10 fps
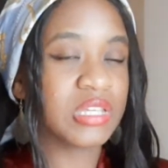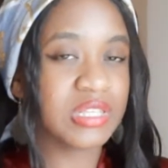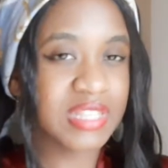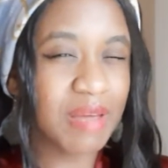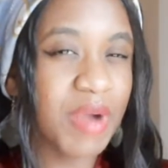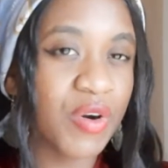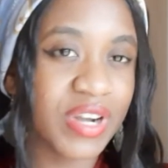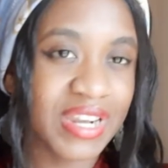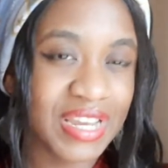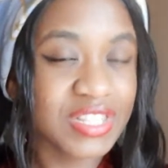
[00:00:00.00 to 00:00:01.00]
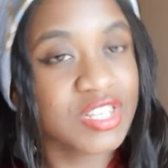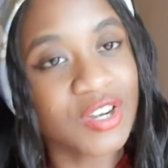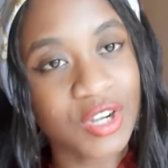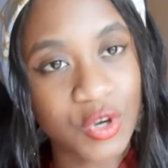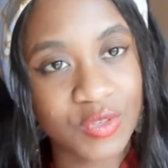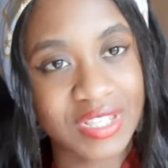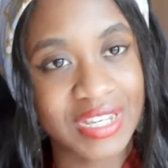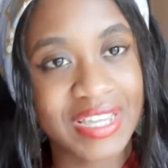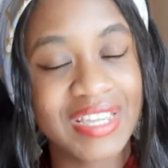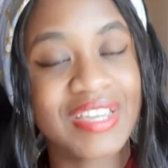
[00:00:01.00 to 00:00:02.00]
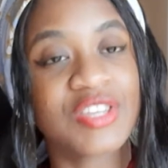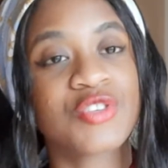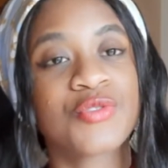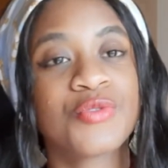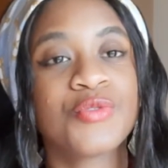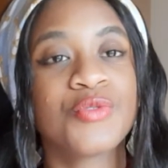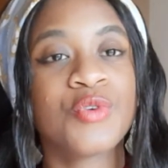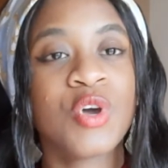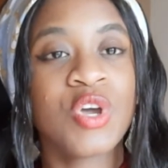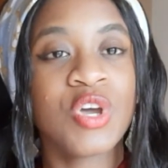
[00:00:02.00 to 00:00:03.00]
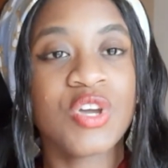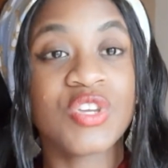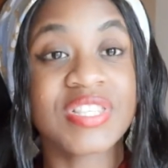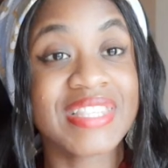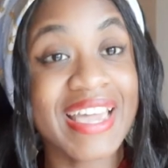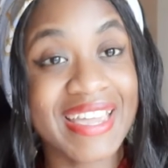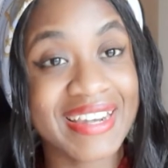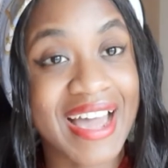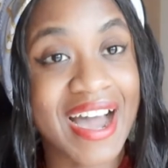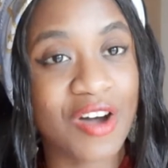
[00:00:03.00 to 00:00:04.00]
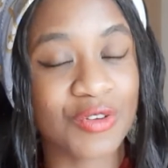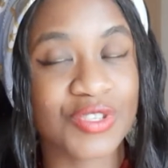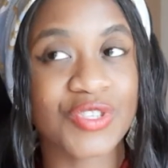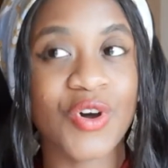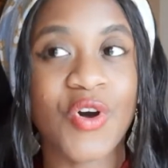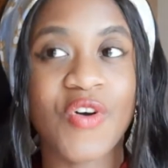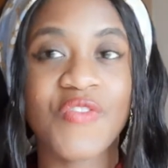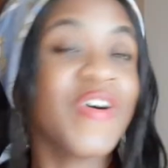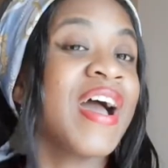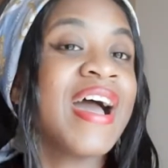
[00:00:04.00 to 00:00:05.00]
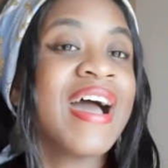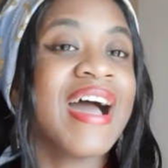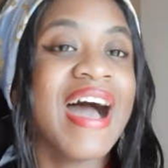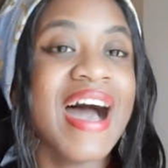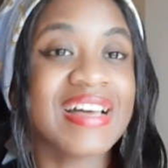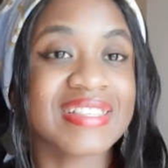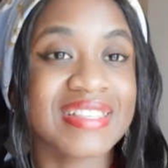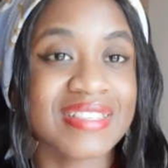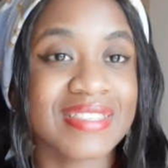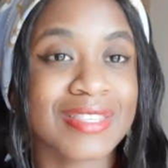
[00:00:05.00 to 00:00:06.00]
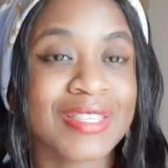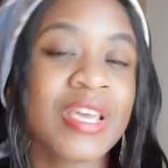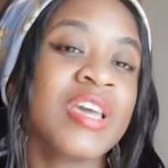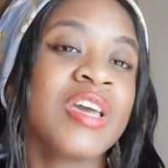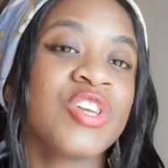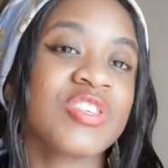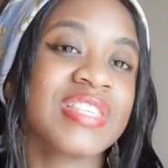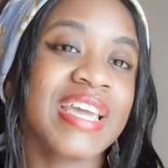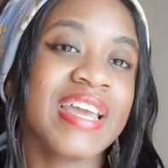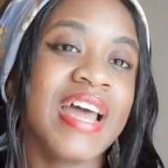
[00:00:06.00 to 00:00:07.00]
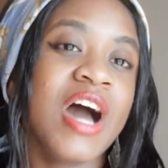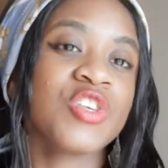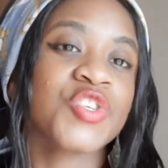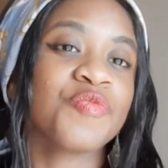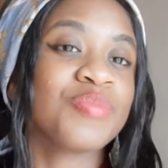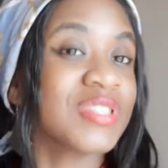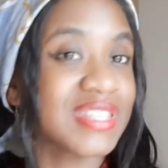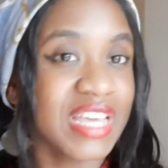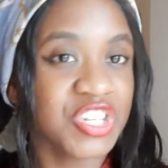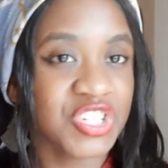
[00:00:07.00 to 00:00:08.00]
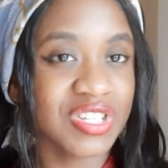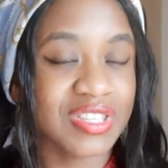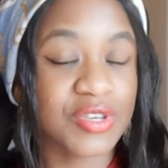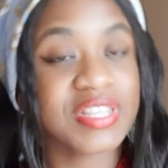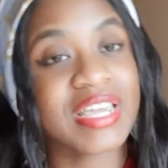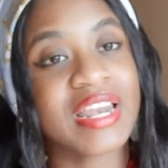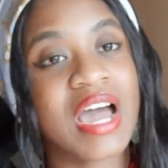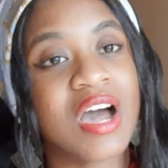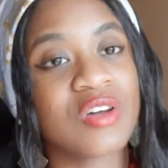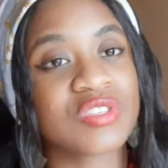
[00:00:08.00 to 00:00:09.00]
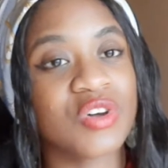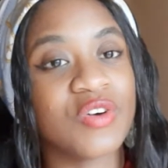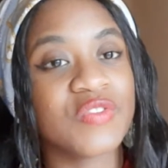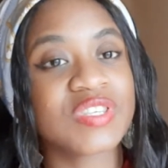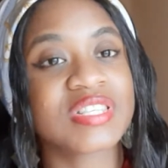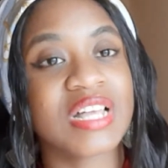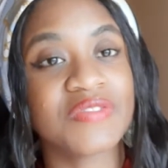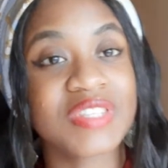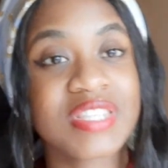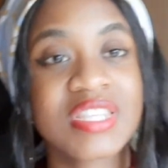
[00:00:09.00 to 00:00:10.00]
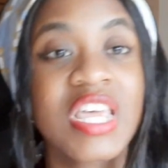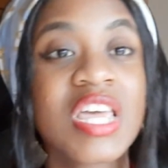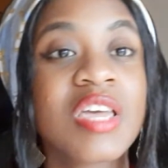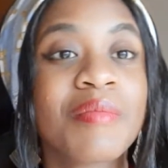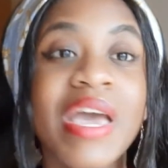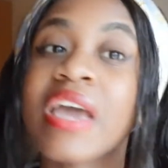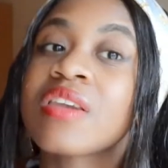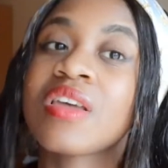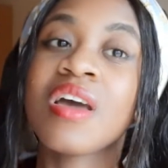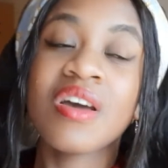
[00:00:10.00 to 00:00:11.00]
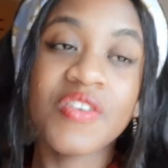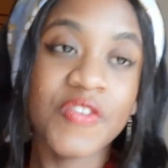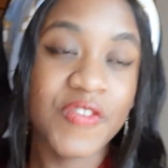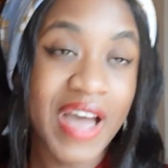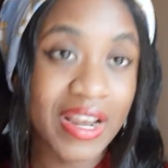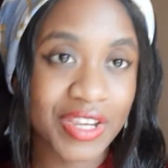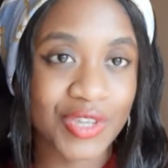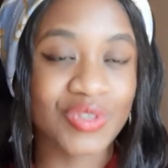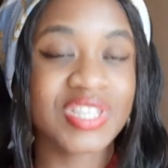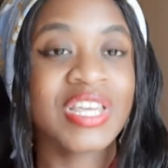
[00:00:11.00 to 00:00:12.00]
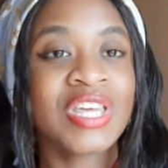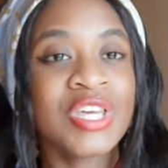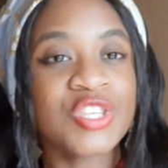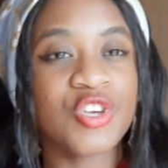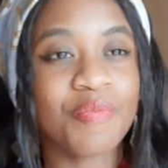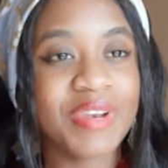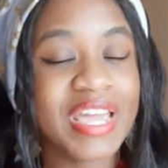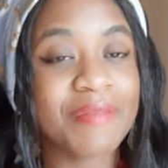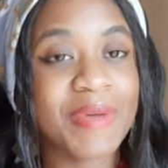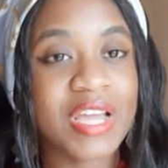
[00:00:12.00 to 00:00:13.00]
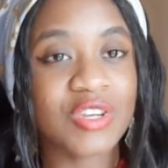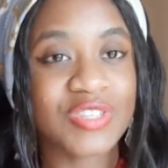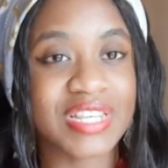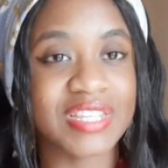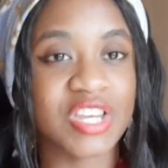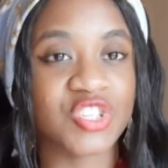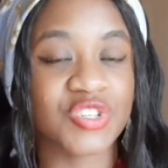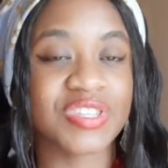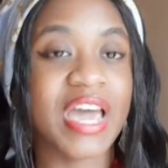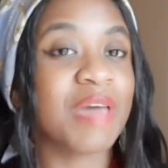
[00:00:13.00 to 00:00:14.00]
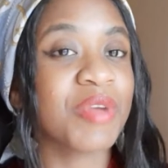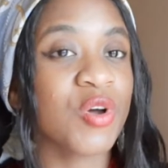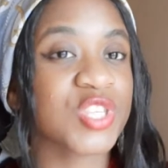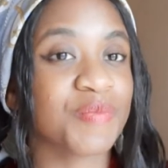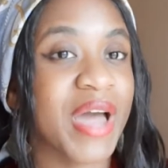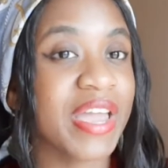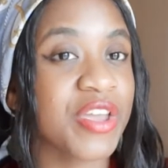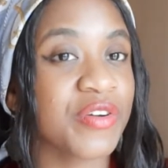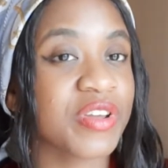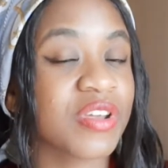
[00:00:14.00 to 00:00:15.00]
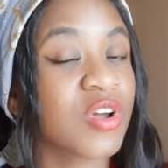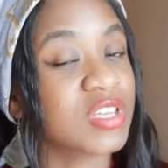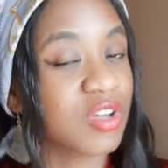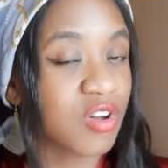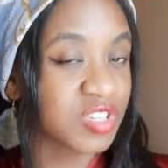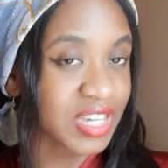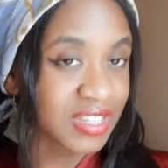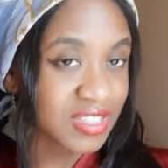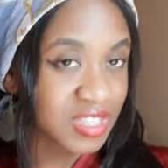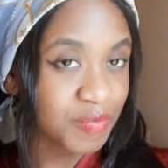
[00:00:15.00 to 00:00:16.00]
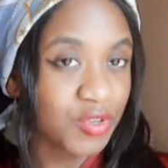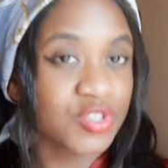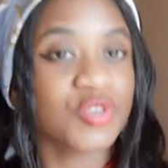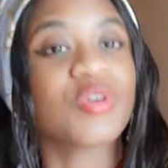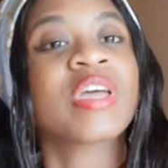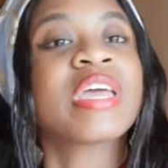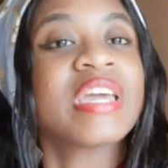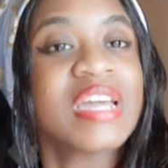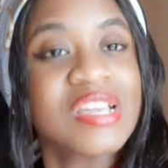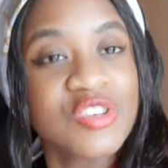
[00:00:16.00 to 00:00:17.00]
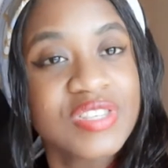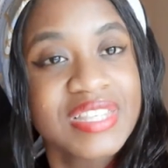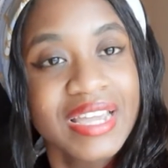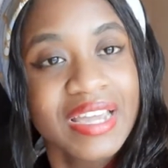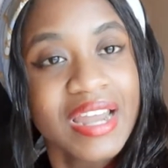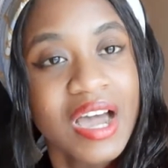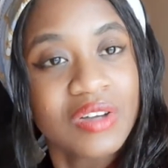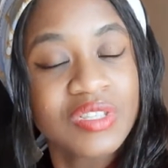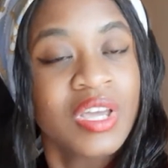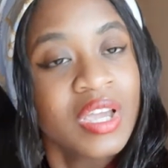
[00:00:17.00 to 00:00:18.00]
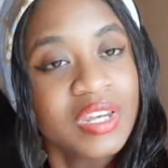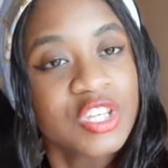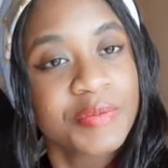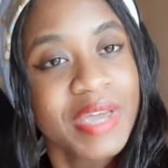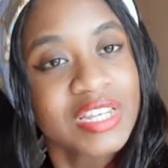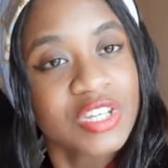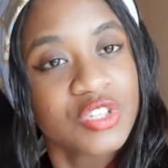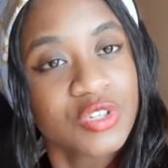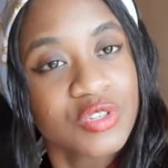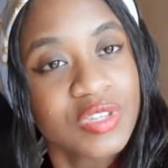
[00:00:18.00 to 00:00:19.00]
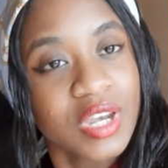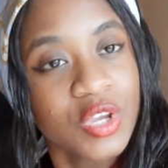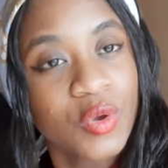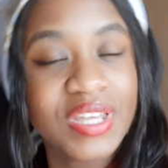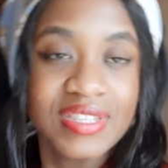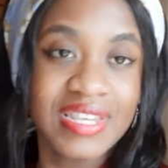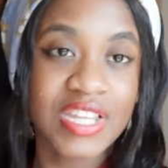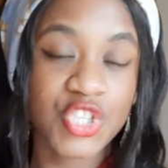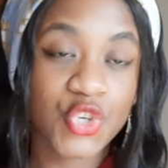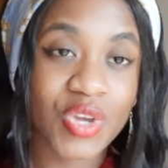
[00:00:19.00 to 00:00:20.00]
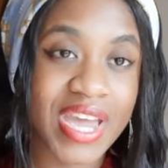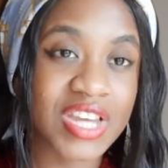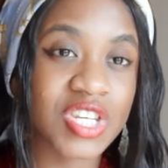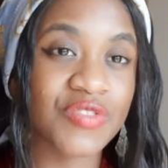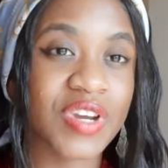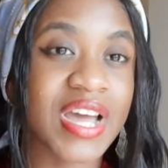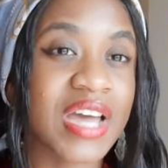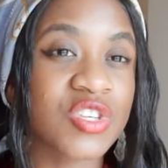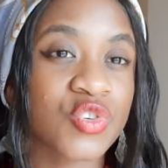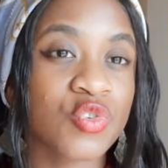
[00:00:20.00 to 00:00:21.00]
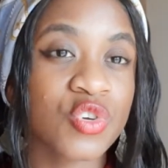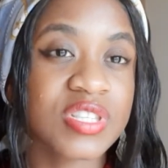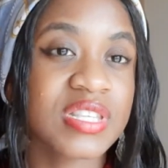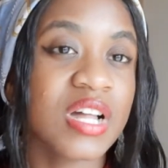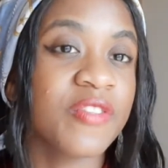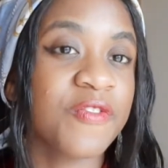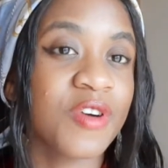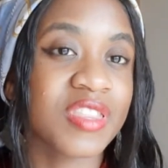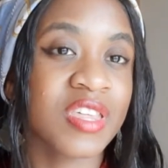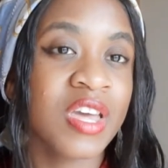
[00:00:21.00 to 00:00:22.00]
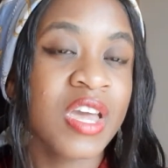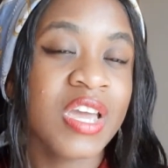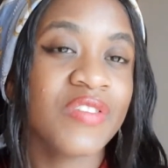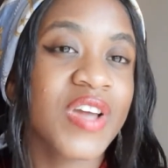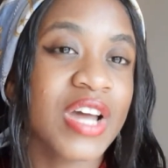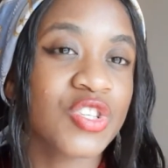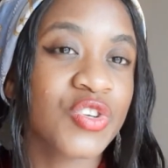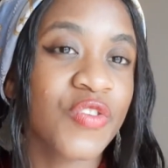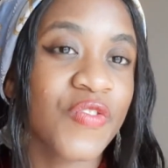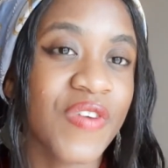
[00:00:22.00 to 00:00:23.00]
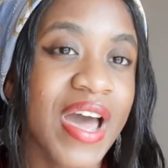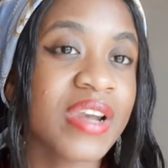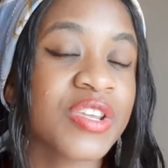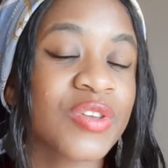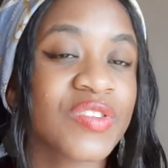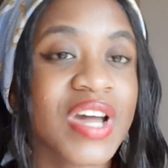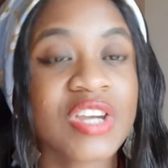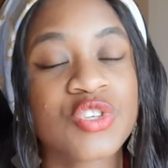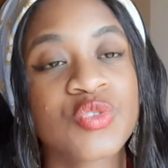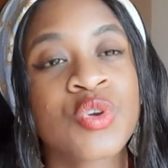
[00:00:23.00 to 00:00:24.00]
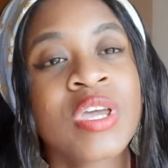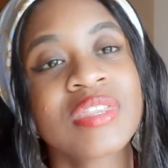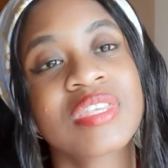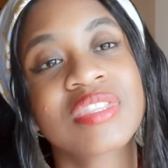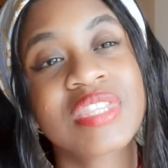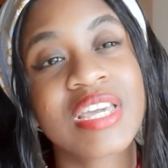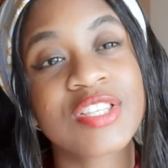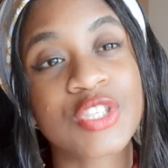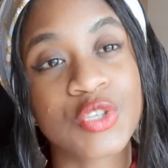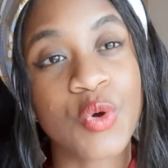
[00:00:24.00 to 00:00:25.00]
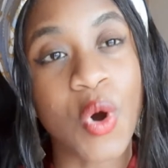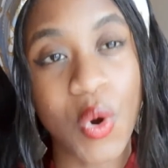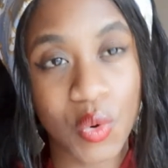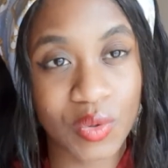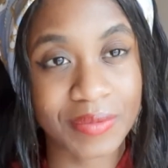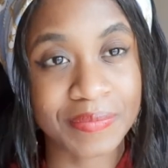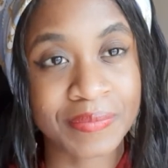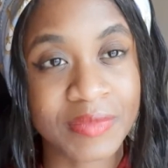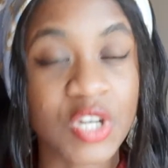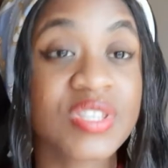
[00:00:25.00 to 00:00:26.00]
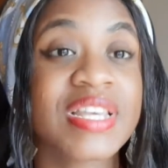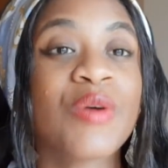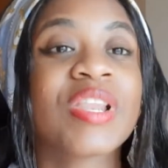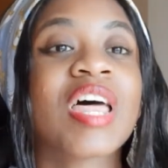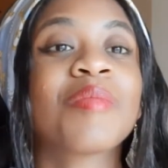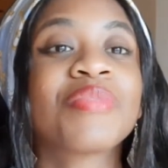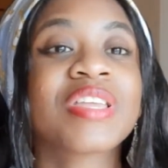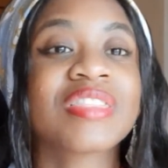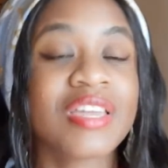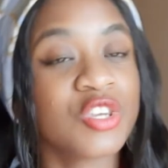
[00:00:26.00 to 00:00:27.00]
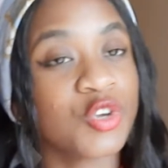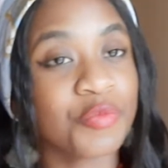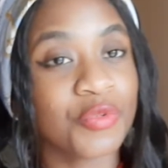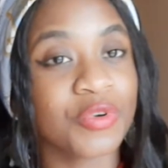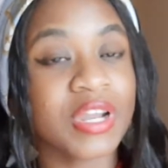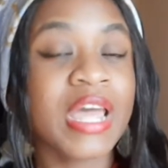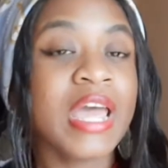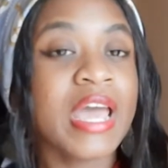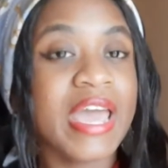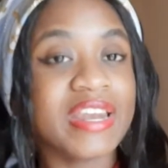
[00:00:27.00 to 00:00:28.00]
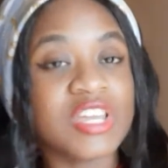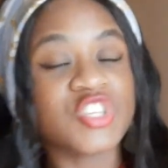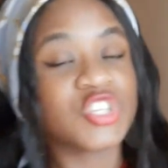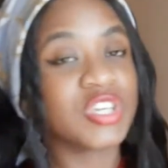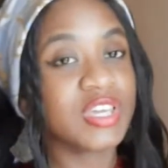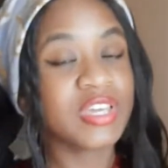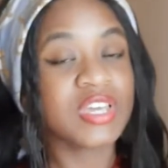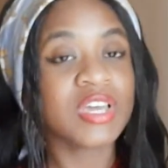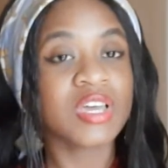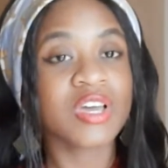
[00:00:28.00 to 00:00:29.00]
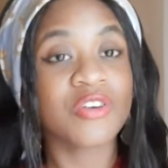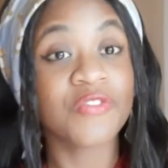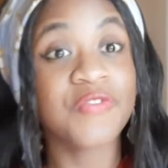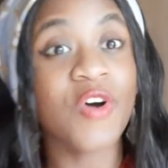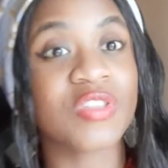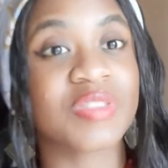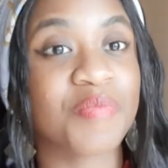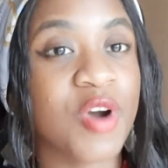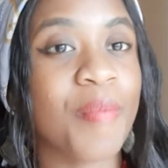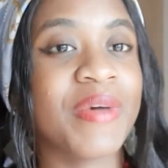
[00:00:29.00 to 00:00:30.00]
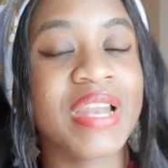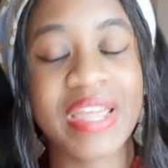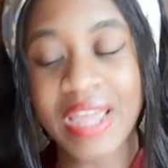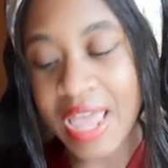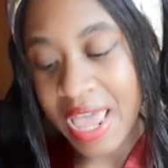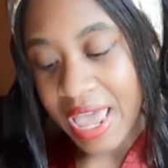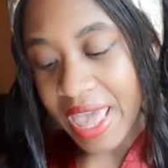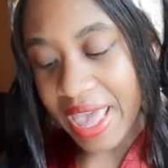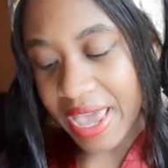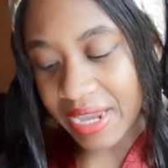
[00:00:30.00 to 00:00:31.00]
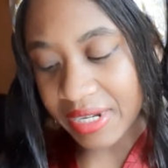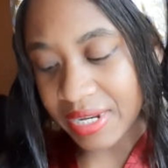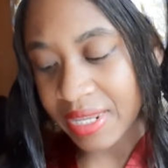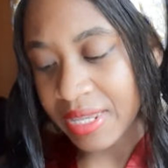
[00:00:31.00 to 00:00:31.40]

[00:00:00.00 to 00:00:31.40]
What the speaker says: somehow relates closely to your second house of assets, your second house of possessions, your second house of self-esteem and values. So pay close attention to that. And because Mercury conjuncts Pluto in your second house, you need to pay attention to the new insights you get in regard to your self-worth, in regard to your value, in regard to the things you own, because that will help bring the new moon energy forth properly. And